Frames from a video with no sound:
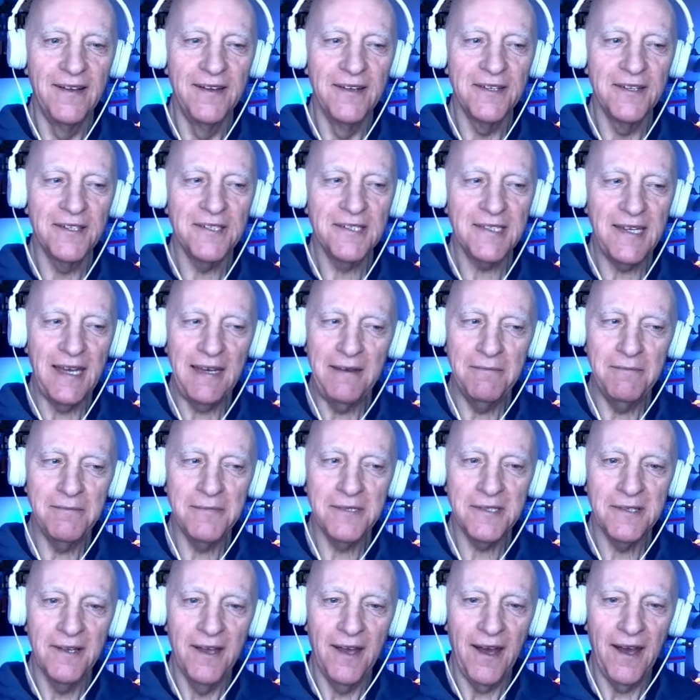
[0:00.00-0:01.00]

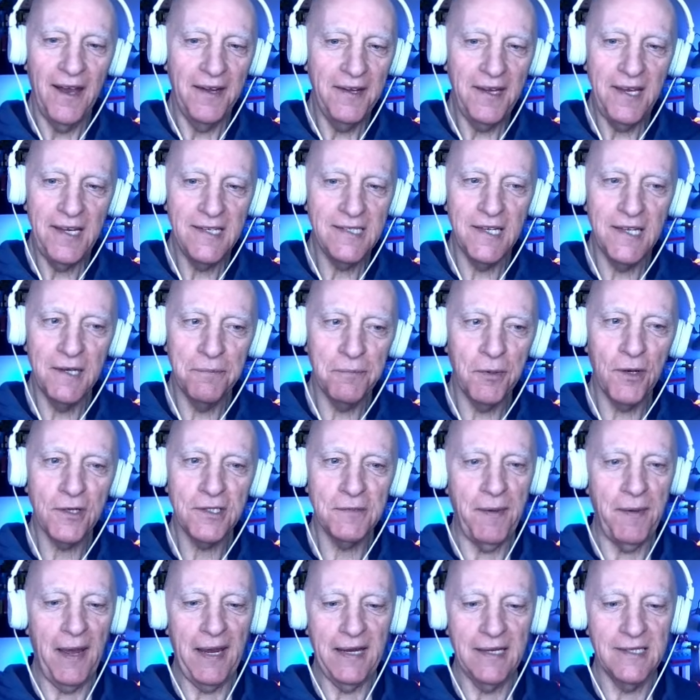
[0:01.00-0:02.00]
seems an easier
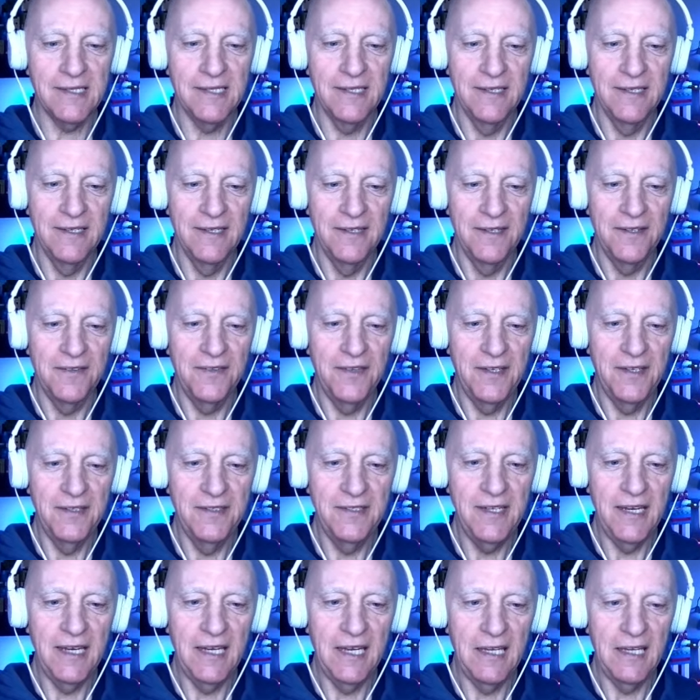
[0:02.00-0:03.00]
prospect than
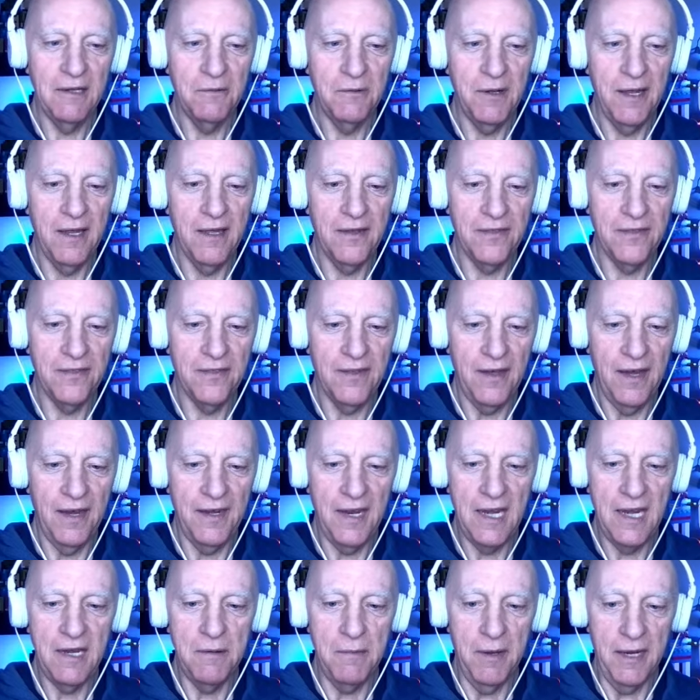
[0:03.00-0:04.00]
dealing with an
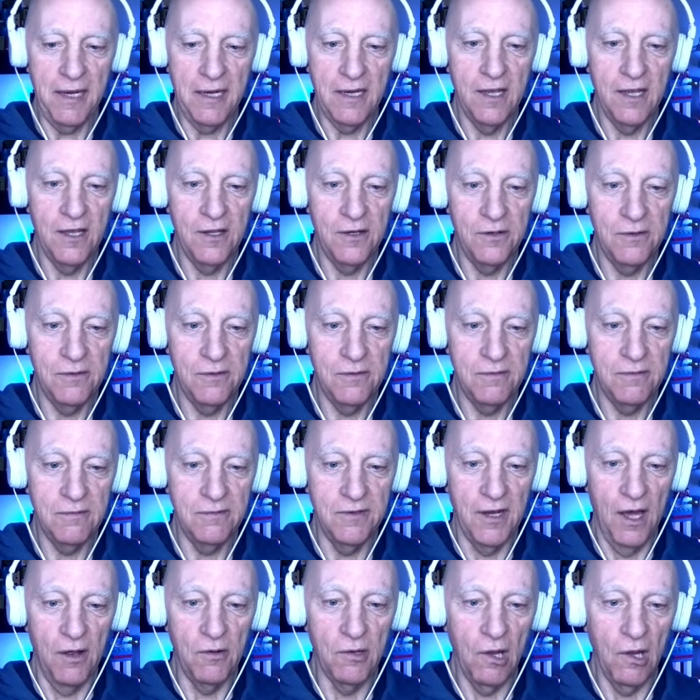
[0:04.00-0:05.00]
enemy who
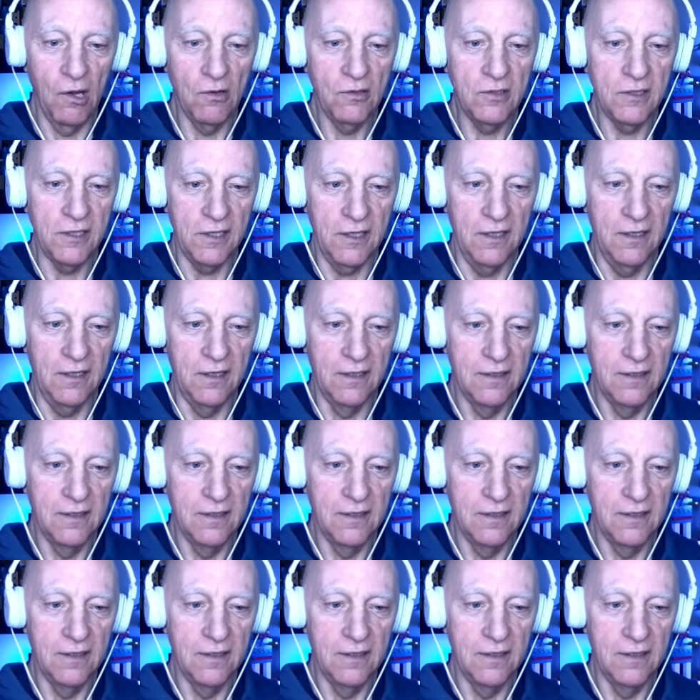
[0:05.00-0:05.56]
no longer